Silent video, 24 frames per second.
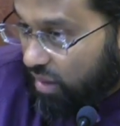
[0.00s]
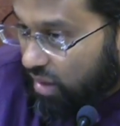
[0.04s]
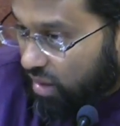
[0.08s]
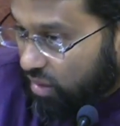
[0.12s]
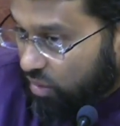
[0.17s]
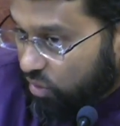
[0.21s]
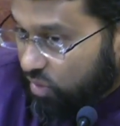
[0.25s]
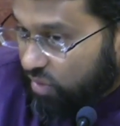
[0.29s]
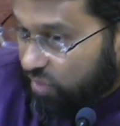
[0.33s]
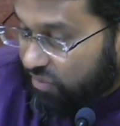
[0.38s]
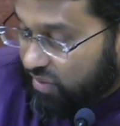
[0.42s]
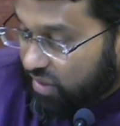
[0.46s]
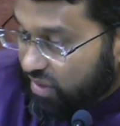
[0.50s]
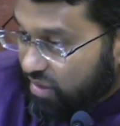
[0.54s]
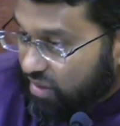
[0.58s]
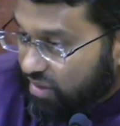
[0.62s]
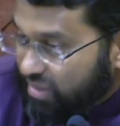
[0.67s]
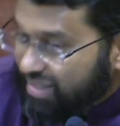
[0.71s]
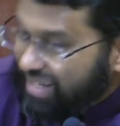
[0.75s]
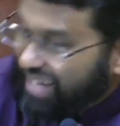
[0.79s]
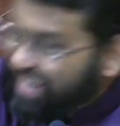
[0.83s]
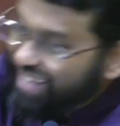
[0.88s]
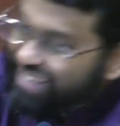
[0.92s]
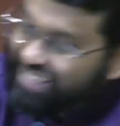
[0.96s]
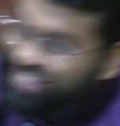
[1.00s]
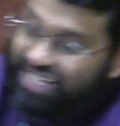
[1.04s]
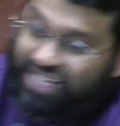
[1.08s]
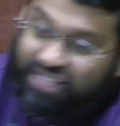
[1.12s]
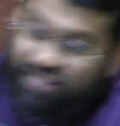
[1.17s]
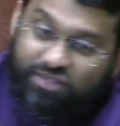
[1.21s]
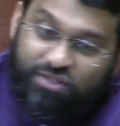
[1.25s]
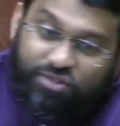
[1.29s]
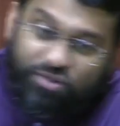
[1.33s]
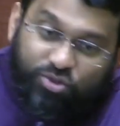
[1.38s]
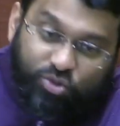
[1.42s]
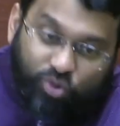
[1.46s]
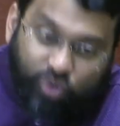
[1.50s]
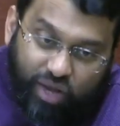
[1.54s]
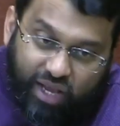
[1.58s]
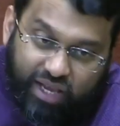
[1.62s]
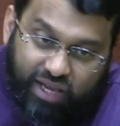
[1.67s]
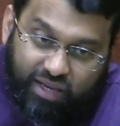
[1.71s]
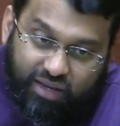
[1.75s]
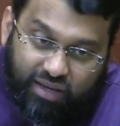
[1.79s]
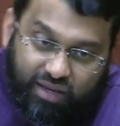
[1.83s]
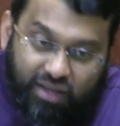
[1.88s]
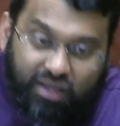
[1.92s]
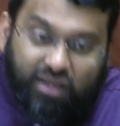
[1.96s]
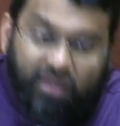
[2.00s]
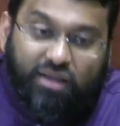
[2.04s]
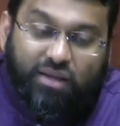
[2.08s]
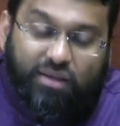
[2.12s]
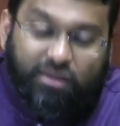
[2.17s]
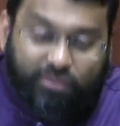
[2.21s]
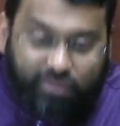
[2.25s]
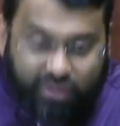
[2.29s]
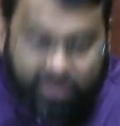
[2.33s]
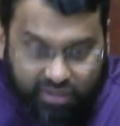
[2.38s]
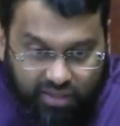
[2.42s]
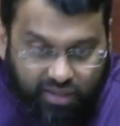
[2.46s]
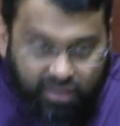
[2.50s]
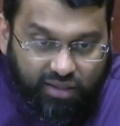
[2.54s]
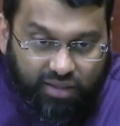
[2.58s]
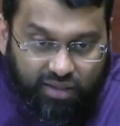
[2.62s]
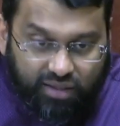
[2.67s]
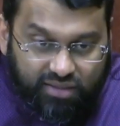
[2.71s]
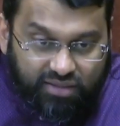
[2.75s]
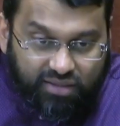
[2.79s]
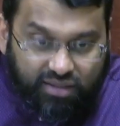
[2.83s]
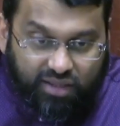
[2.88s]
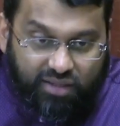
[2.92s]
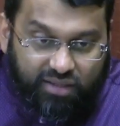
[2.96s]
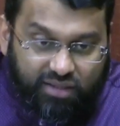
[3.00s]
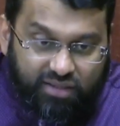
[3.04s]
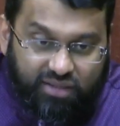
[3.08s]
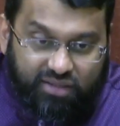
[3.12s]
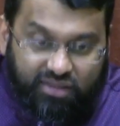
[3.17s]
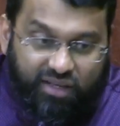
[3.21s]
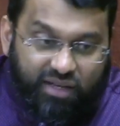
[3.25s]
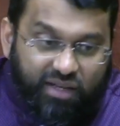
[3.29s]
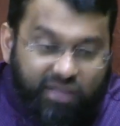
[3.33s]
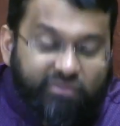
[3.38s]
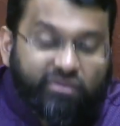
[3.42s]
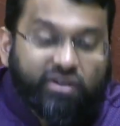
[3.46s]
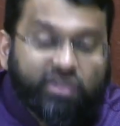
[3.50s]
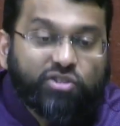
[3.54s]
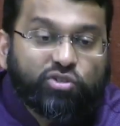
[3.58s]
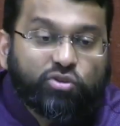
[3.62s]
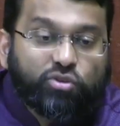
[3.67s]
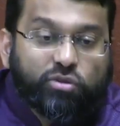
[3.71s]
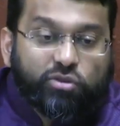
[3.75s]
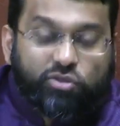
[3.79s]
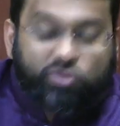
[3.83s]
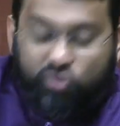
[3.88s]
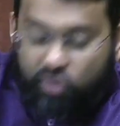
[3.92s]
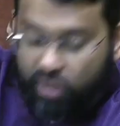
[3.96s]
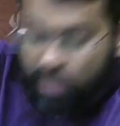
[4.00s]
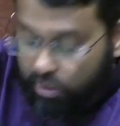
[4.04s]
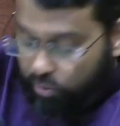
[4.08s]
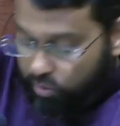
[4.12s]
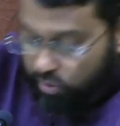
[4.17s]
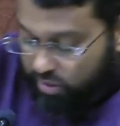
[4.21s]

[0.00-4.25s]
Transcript: revealed against Suhail, but Allah's qadr is that eventually Suhail will